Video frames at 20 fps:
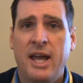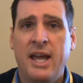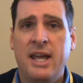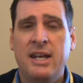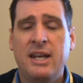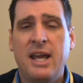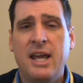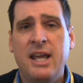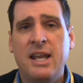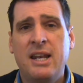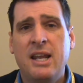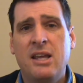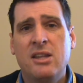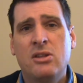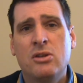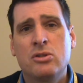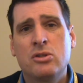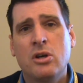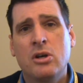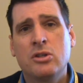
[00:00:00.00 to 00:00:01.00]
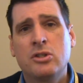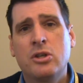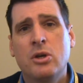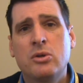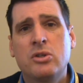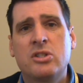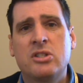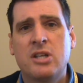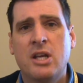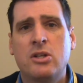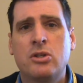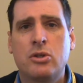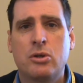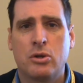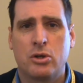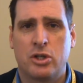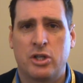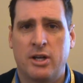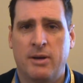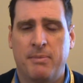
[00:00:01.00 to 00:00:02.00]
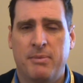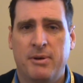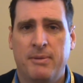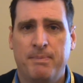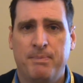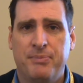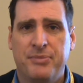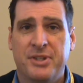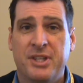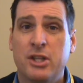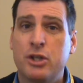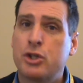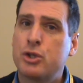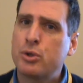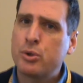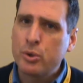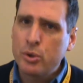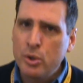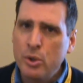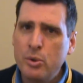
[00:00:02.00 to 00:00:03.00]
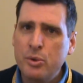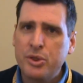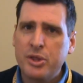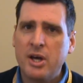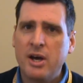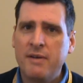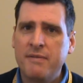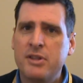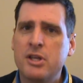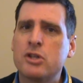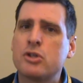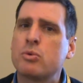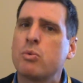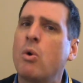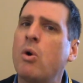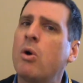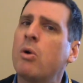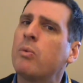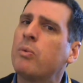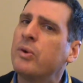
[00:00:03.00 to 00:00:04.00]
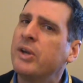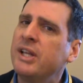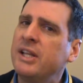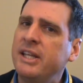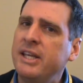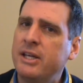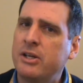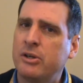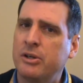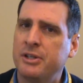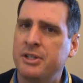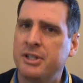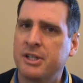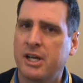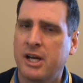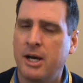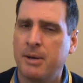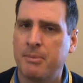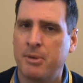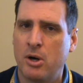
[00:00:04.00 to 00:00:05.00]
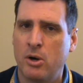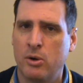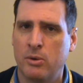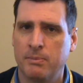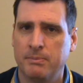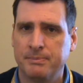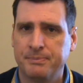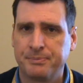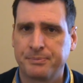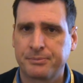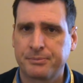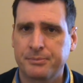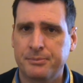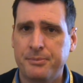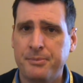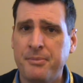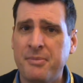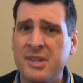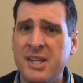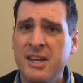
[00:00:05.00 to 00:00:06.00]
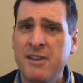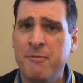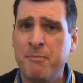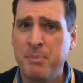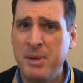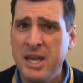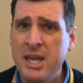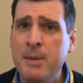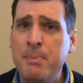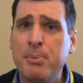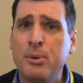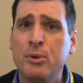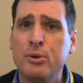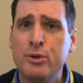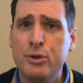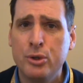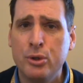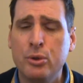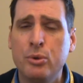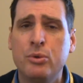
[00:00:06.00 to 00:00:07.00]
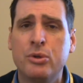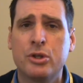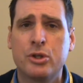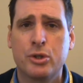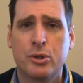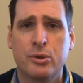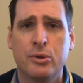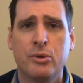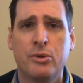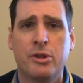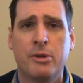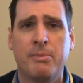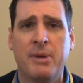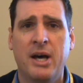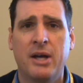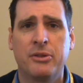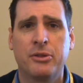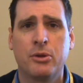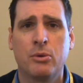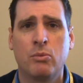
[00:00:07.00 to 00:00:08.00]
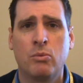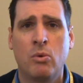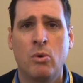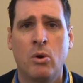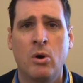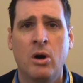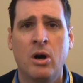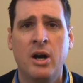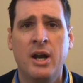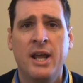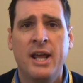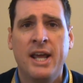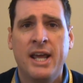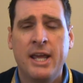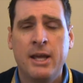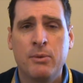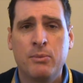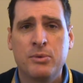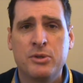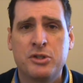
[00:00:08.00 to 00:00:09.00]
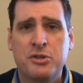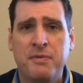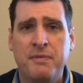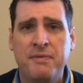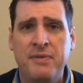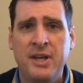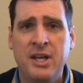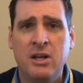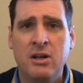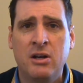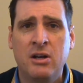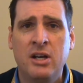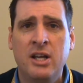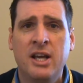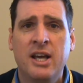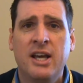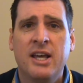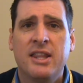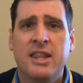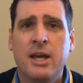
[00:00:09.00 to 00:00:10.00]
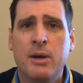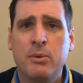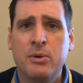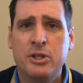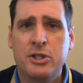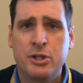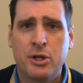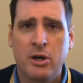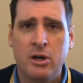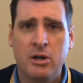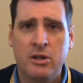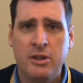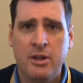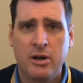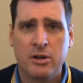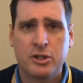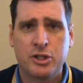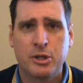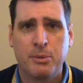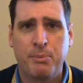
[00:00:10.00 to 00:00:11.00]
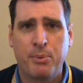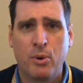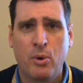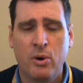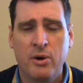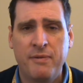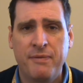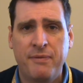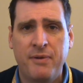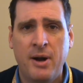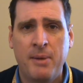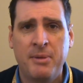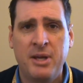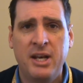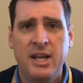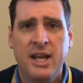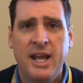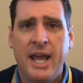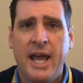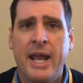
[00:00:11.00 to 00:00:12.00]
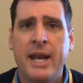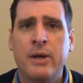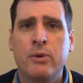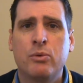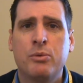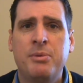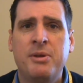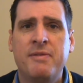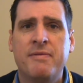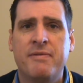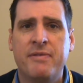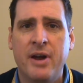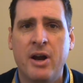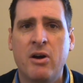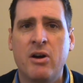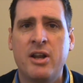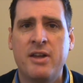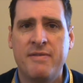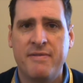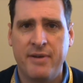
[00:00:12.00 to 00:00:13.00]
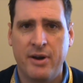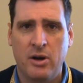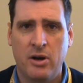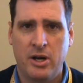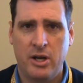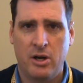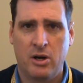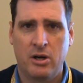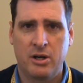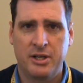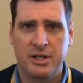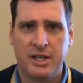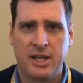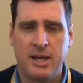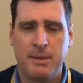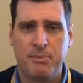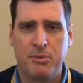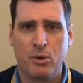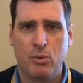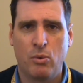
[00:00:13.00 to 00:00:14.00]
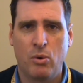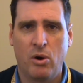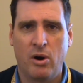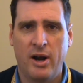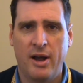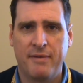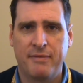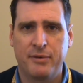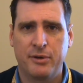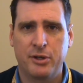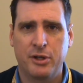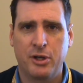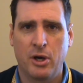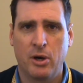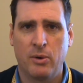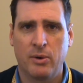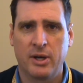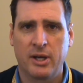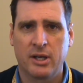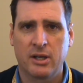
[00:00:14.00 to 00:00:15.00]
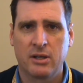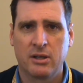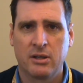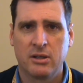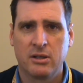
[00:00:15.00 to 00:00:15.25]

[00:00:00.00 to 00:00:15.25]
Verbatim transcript: And, and, and there's also censorship. The truth of this war really couldn't come home. If people knew the truth about the war, it was feared they would turn their support from it, and it would be very, very hard to keep the war effort going.